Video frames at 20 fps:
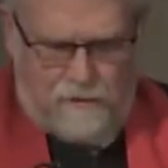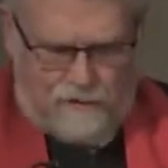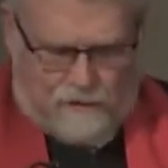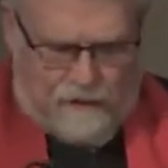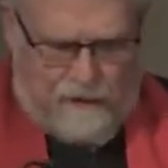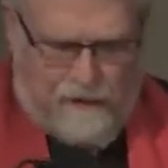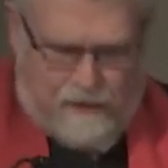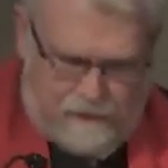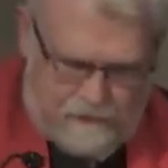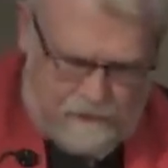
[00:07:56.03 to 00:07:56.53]

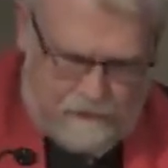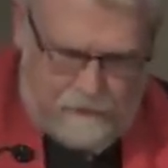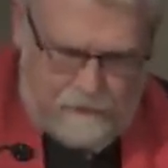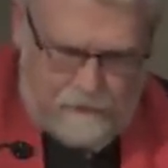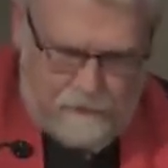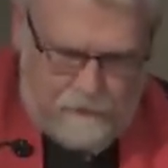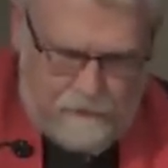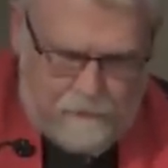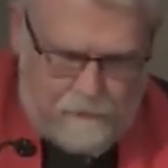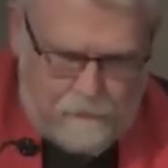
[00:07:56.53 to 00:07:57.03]
God.
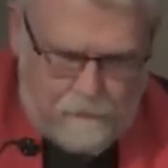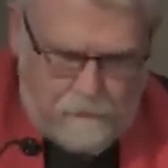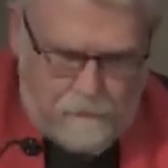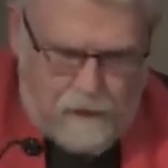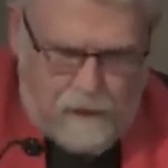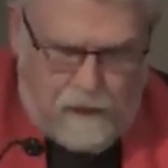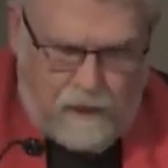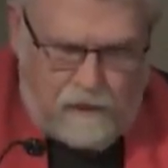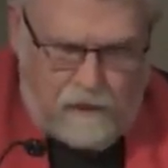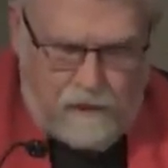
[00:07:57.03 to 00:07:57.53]

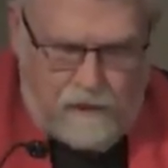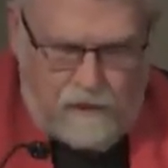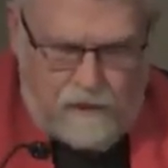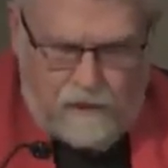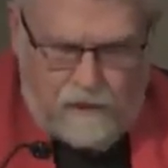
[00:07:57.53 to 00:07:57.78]
I think